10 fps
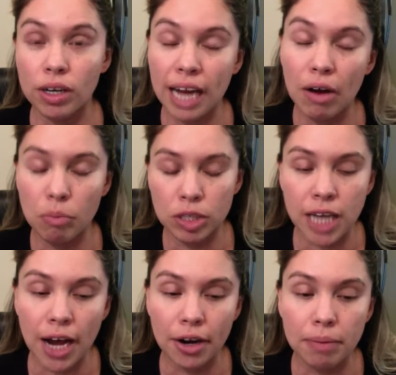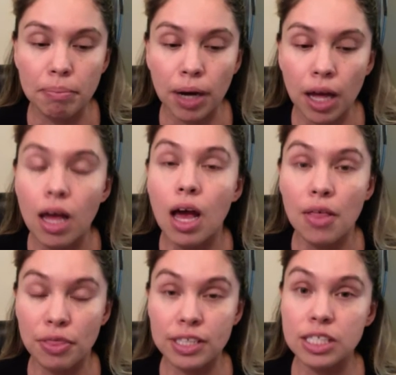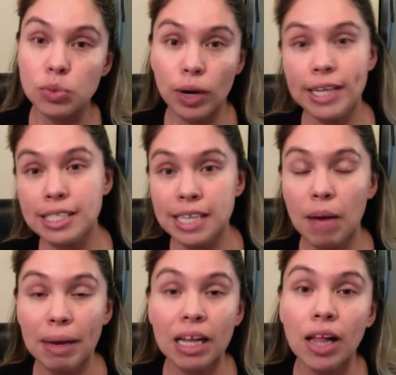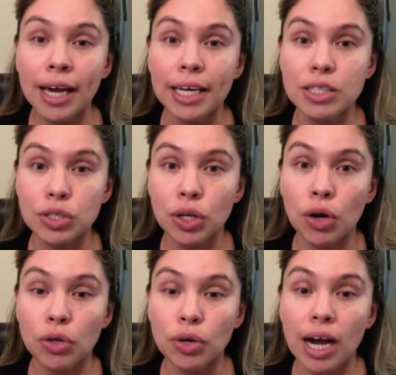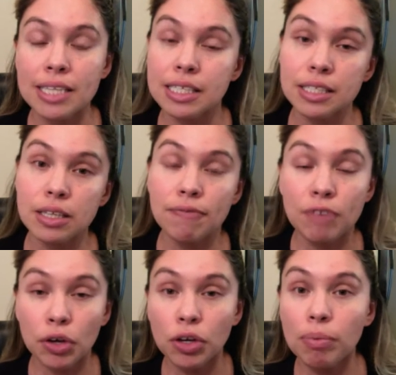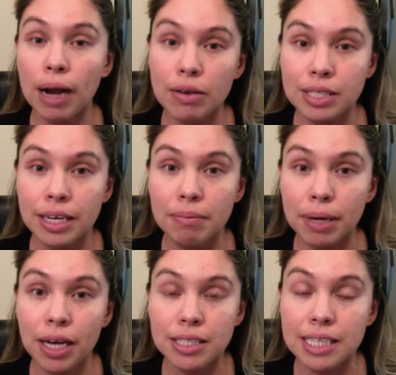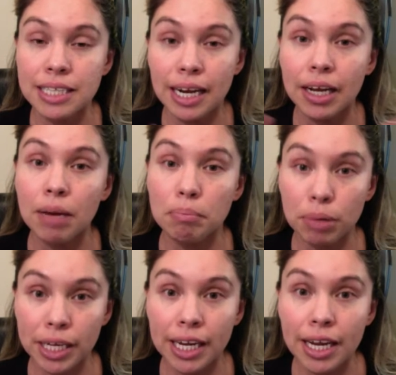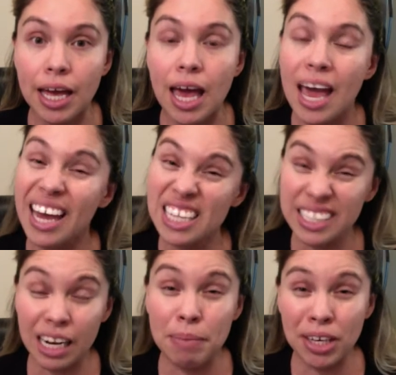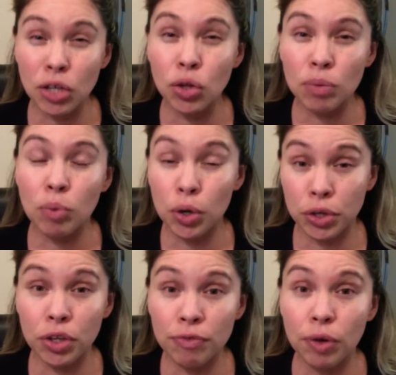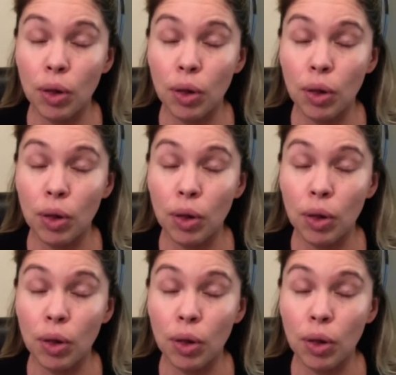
Now I'm retired, but this is what I used to tell my clients. You know, you guys need to fill your brows in because it's going to complete it and it's going to make you look more youthful.